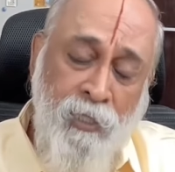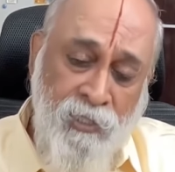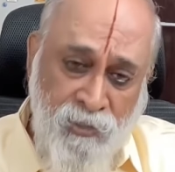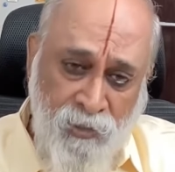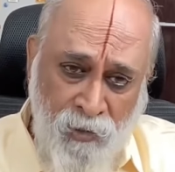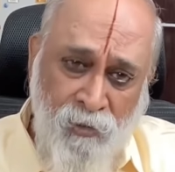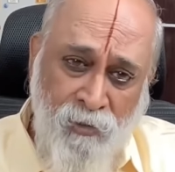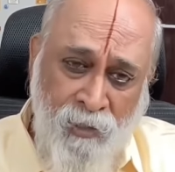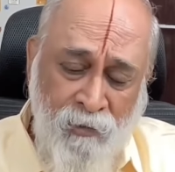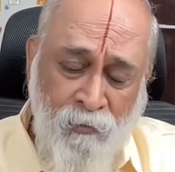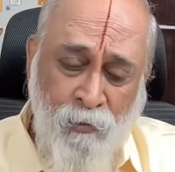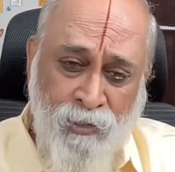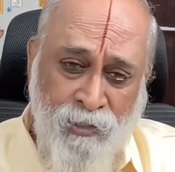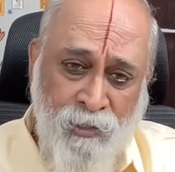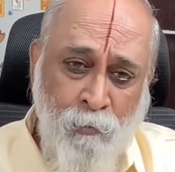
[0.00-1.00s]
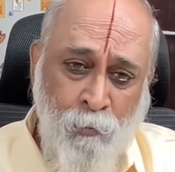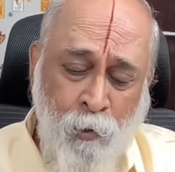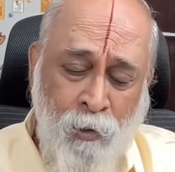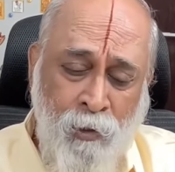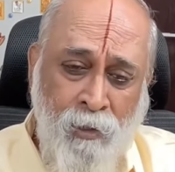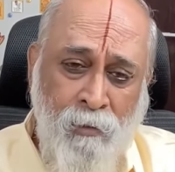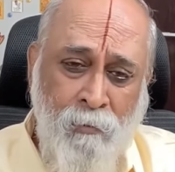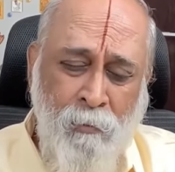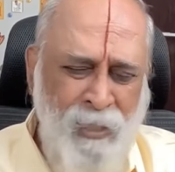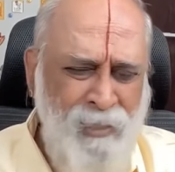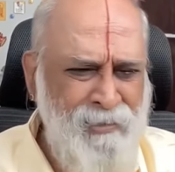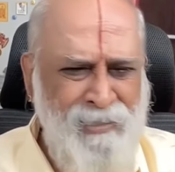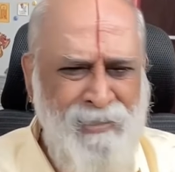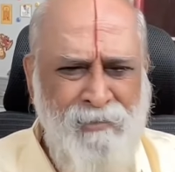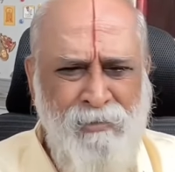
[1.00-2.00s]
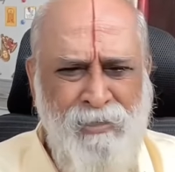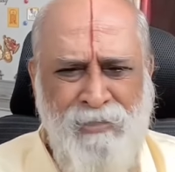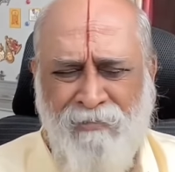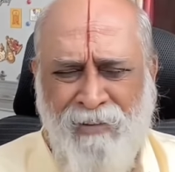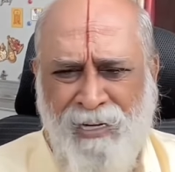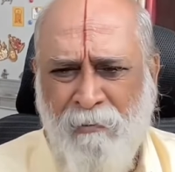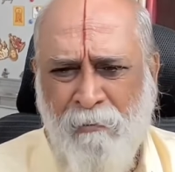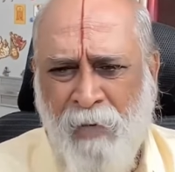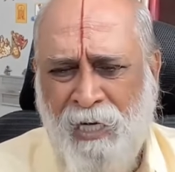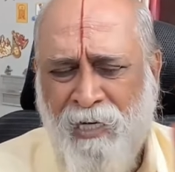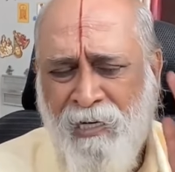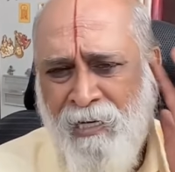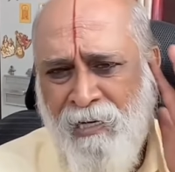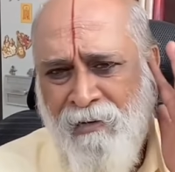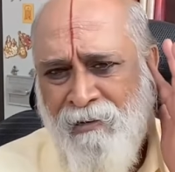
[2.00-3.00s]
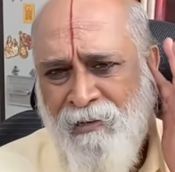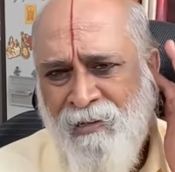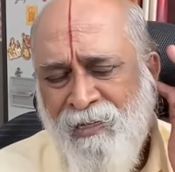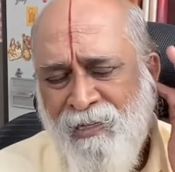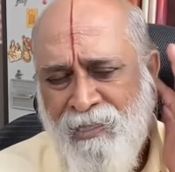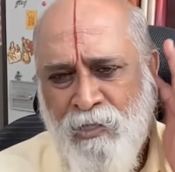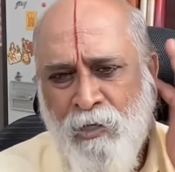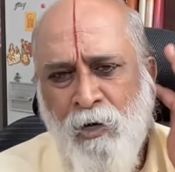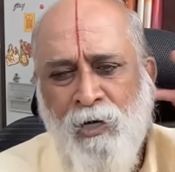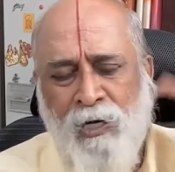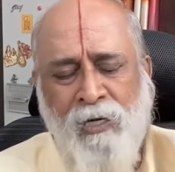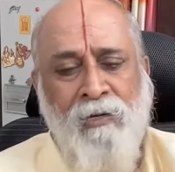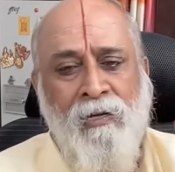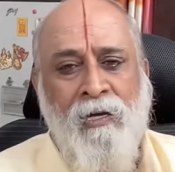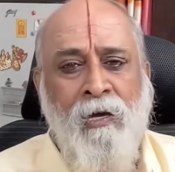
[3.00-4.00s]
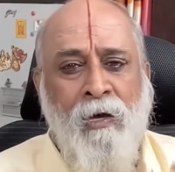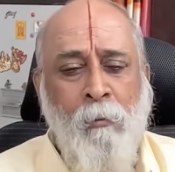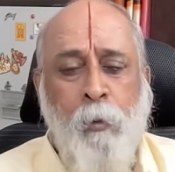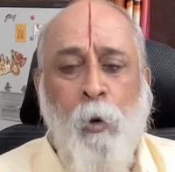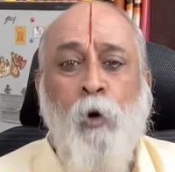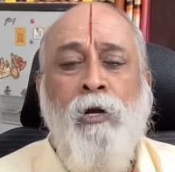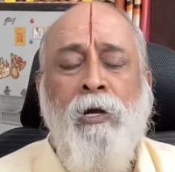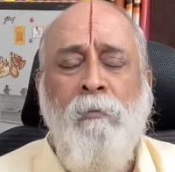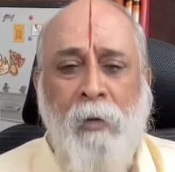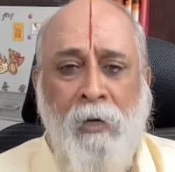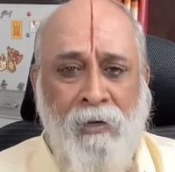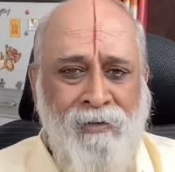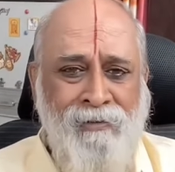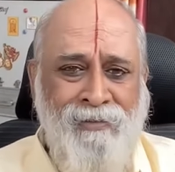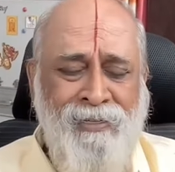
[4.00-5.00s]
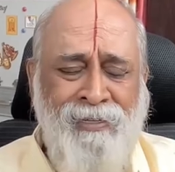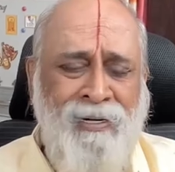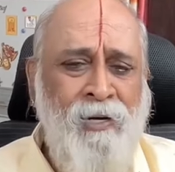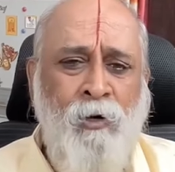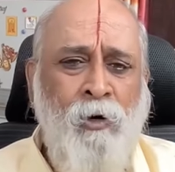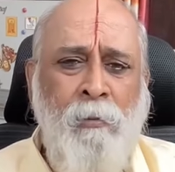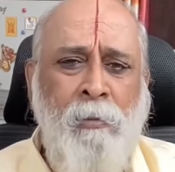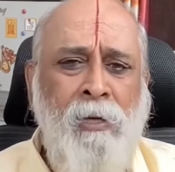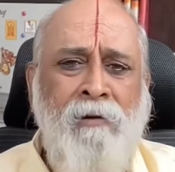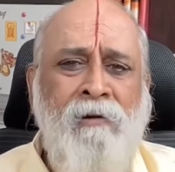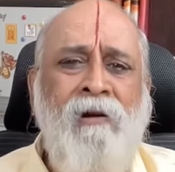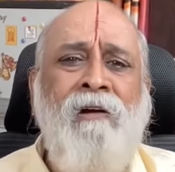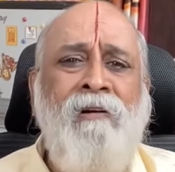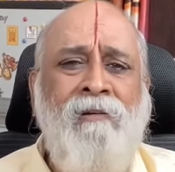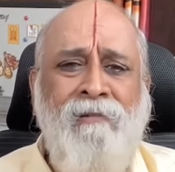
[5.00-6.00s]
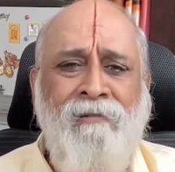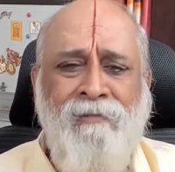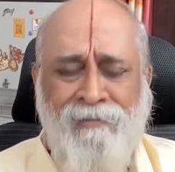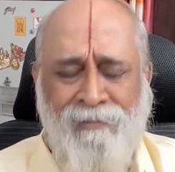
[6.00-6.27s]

He saw there was some water, but it was very muddy. It's not potable. It cannot be drunk.